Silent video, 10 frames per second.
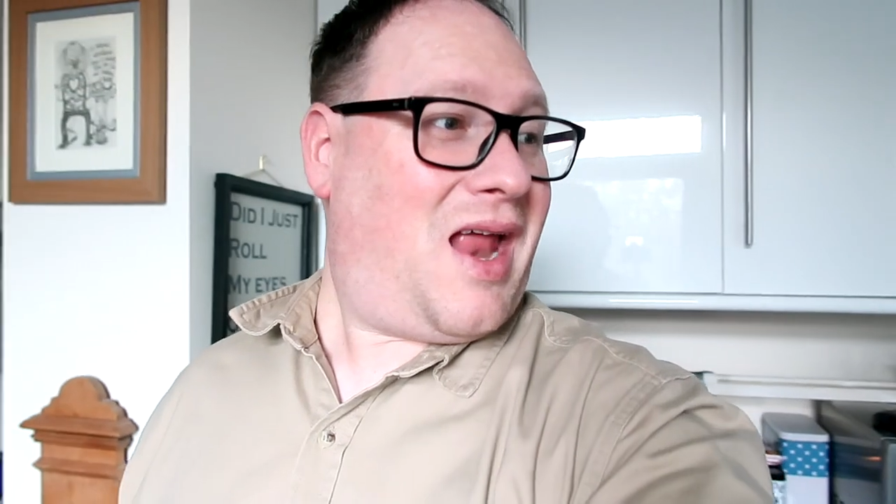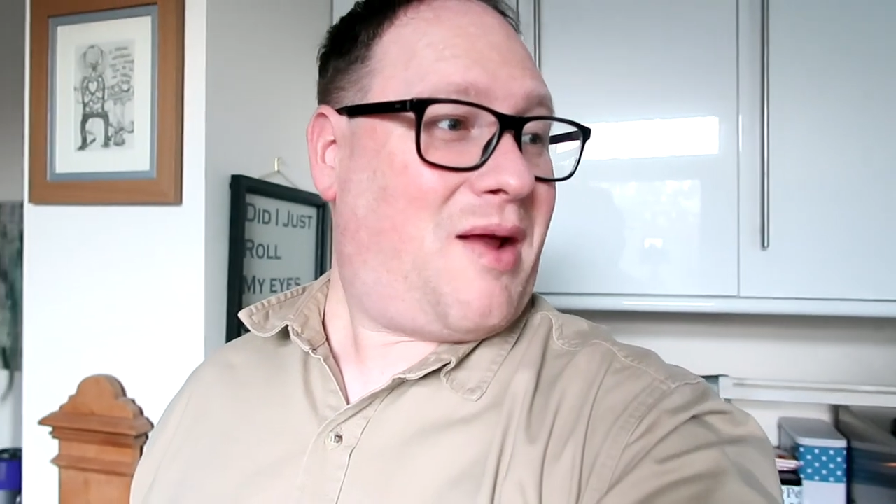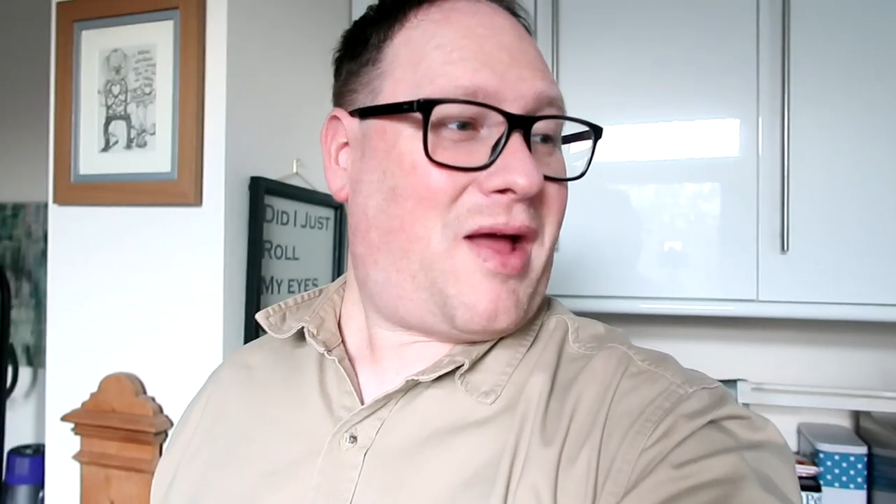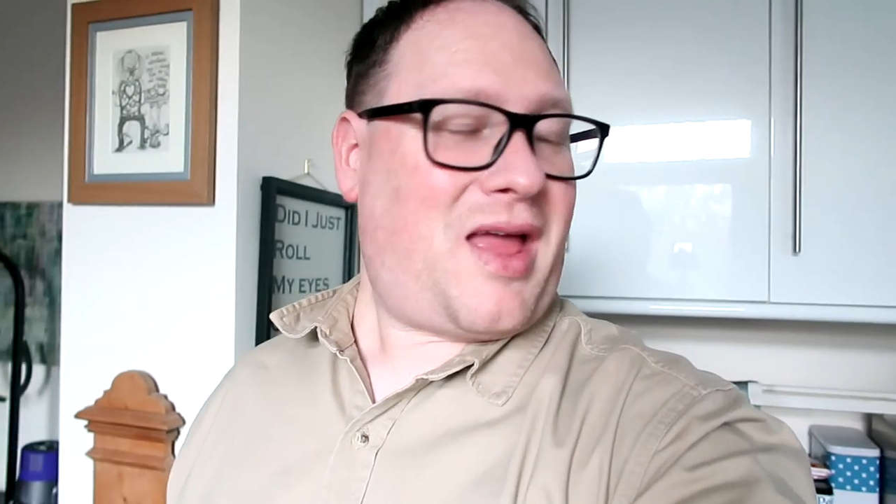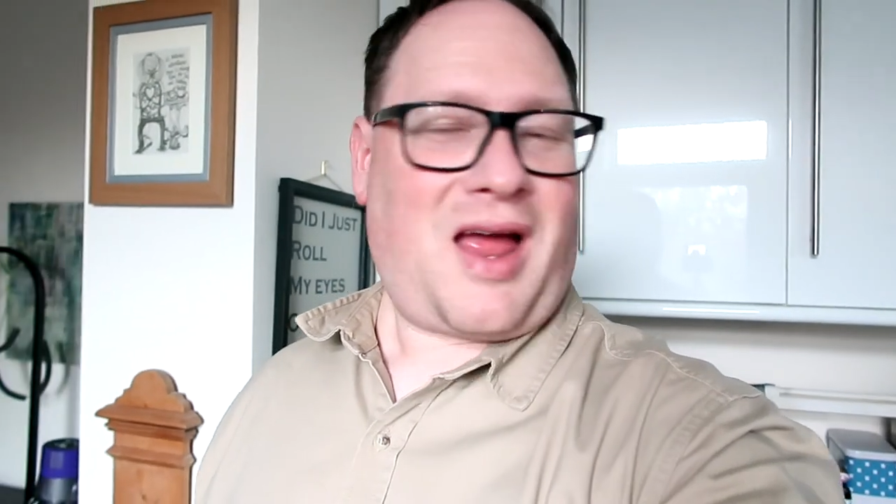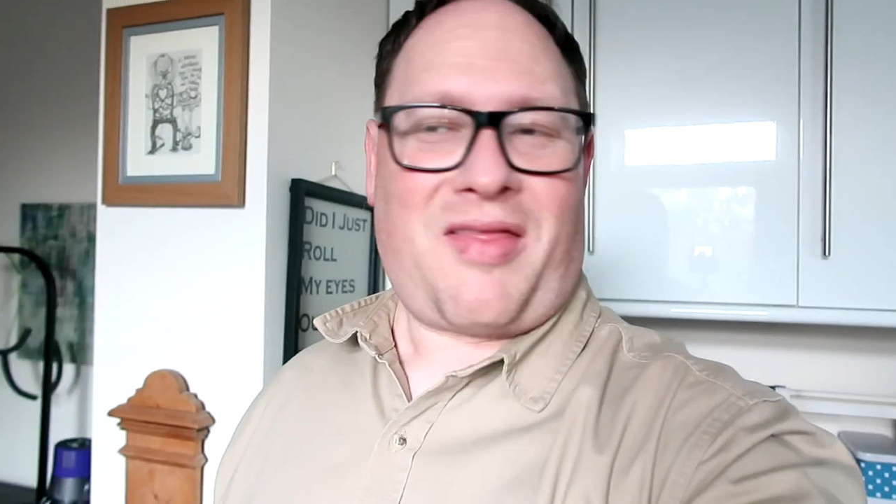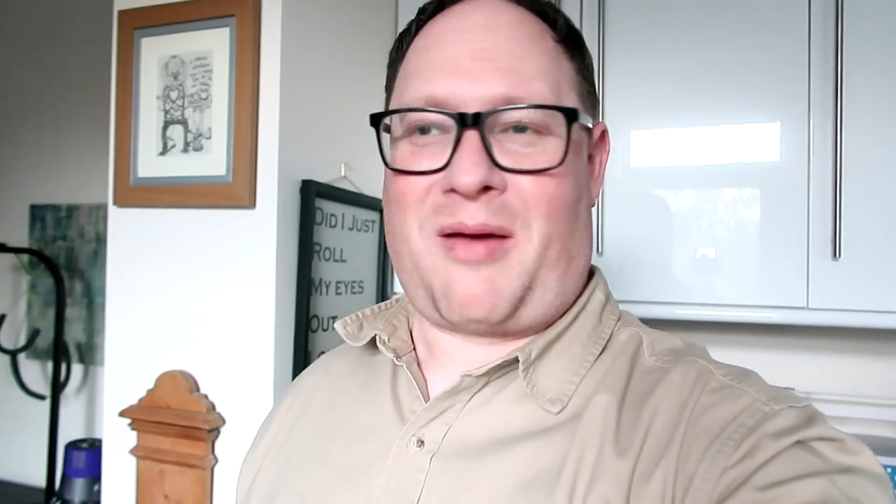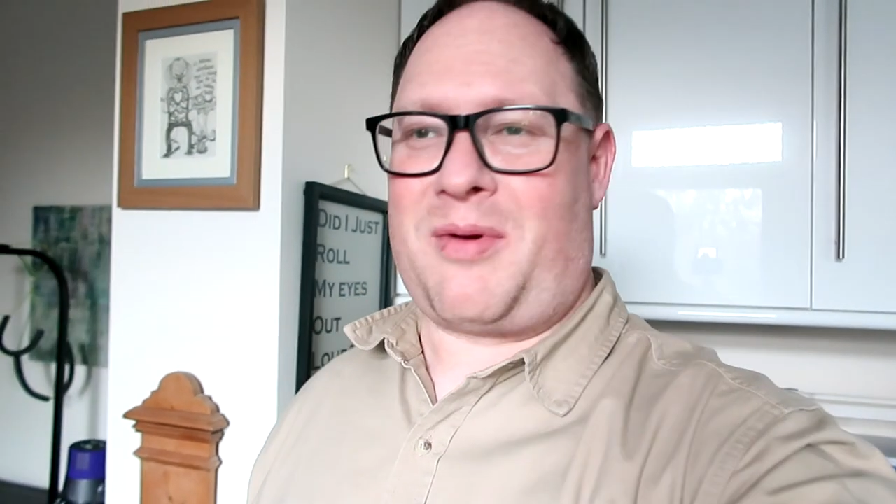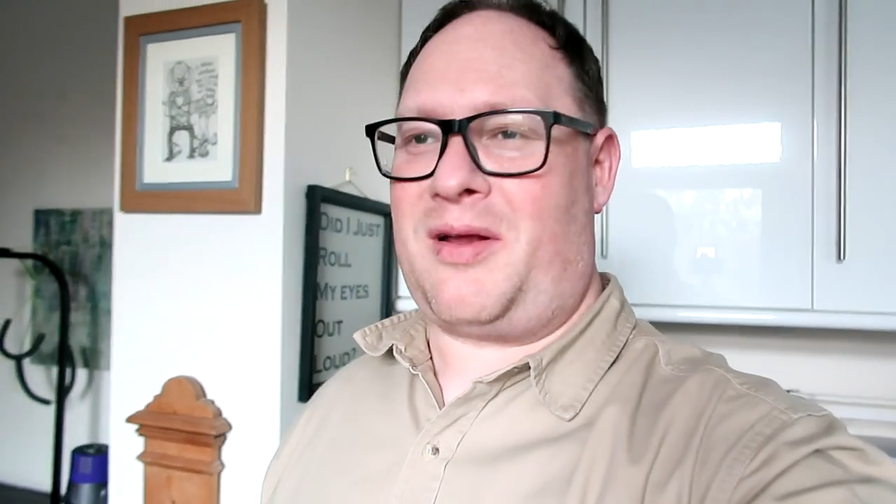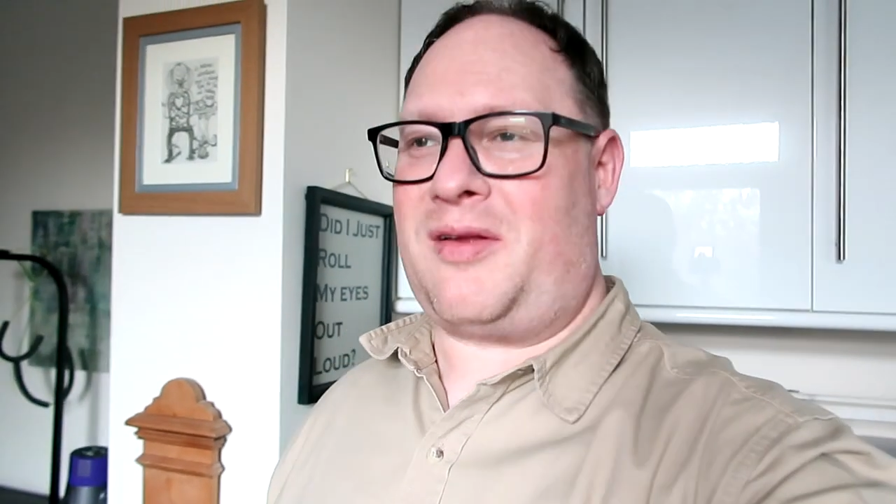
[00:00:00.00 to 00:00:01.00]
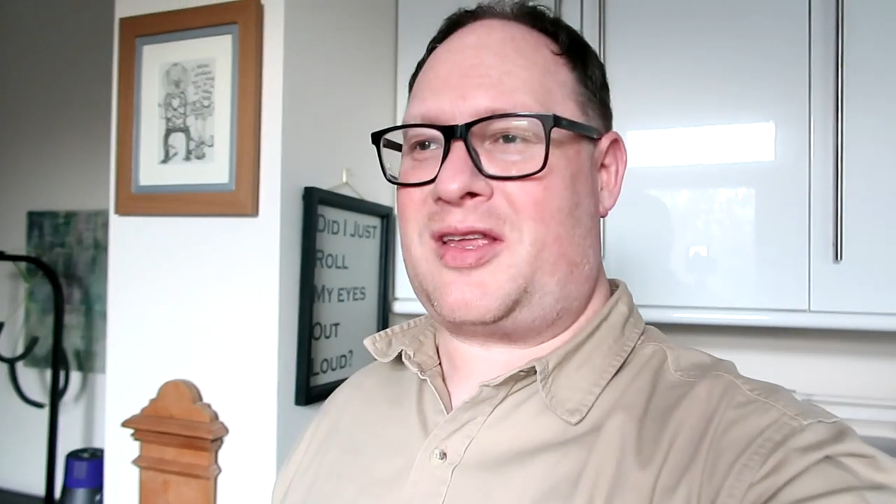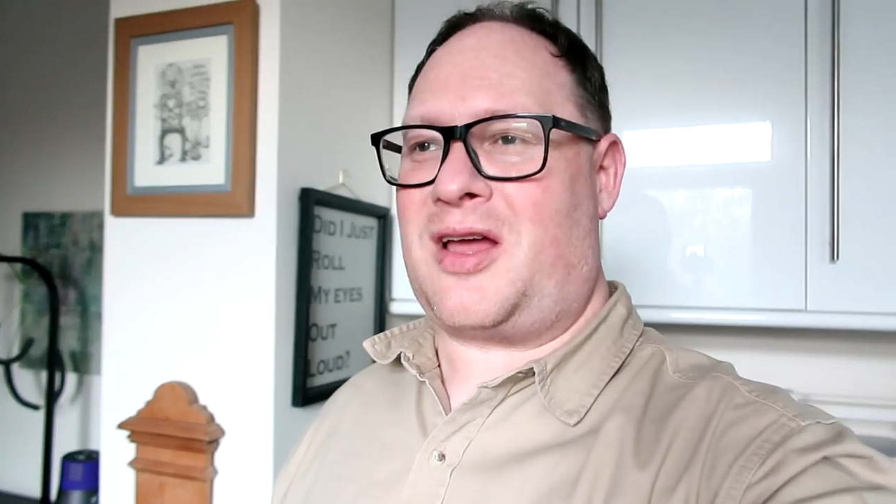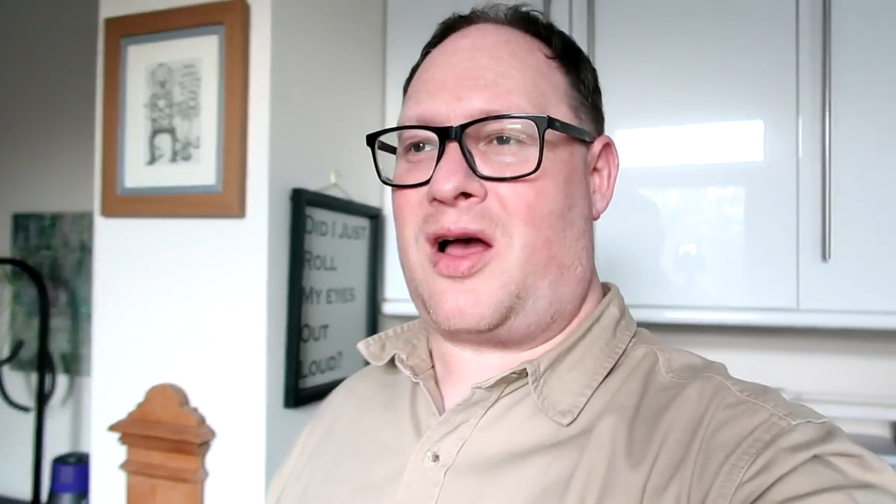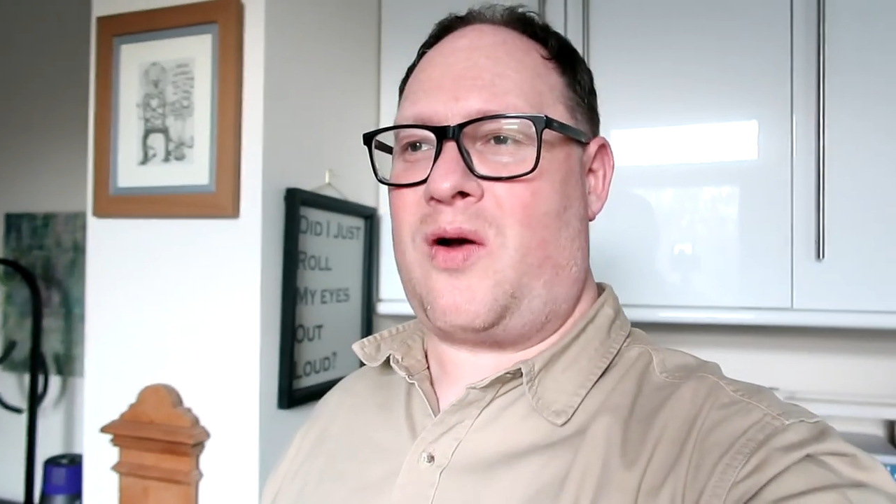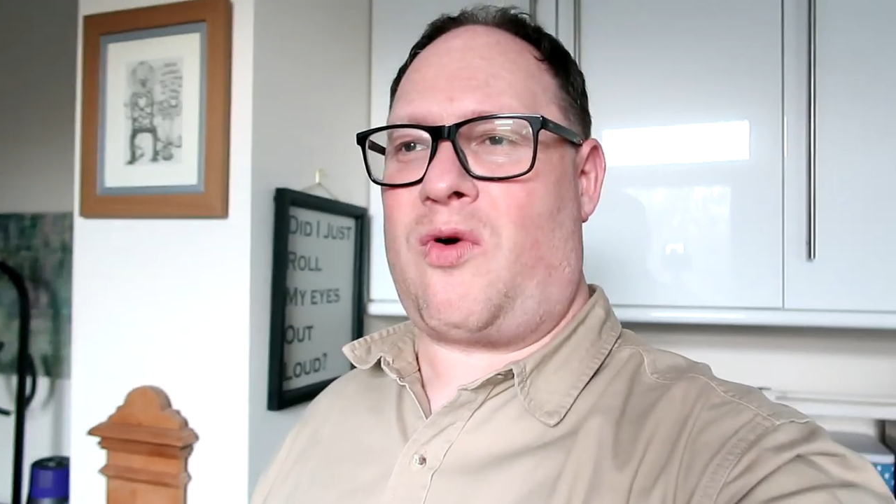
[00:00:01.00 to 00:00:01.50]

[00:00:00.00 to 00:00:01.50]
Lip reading: Anyway, I think I'm going to